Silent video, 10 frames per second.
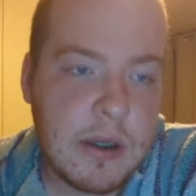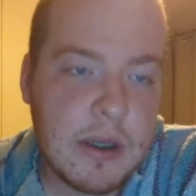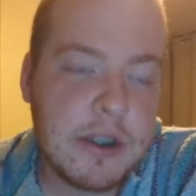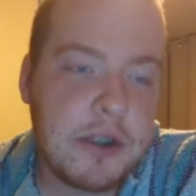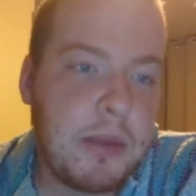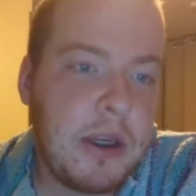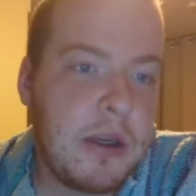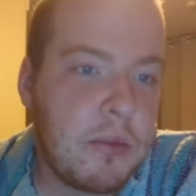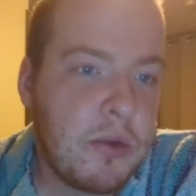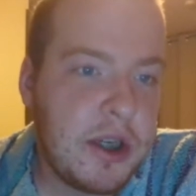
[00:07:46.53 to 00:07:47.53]
on its
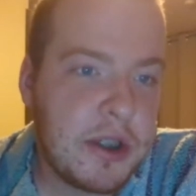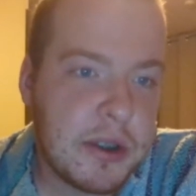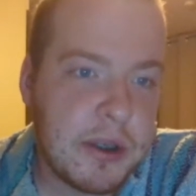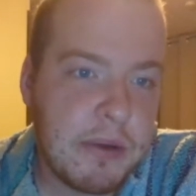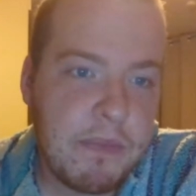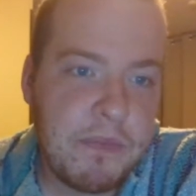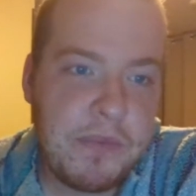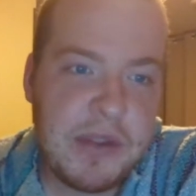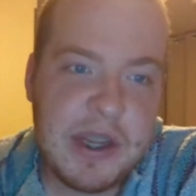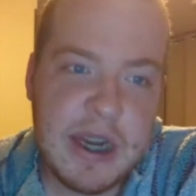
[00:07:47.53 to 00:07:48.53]
speeding wings.
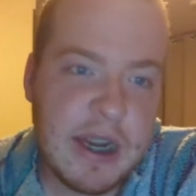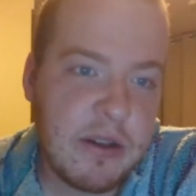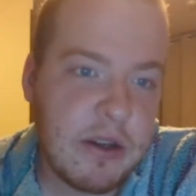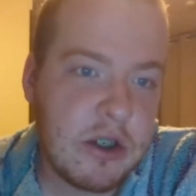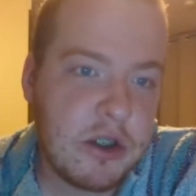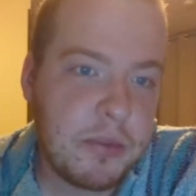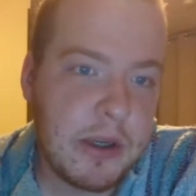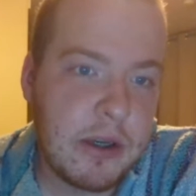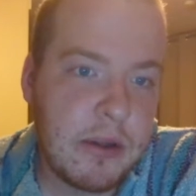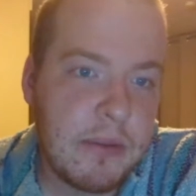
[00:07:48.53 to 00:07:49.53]
It had a large
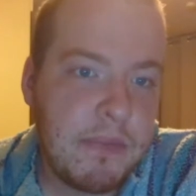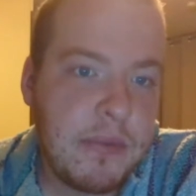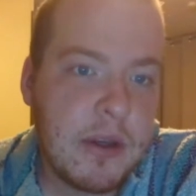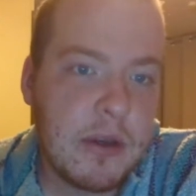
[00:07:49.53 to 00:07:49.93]
bill,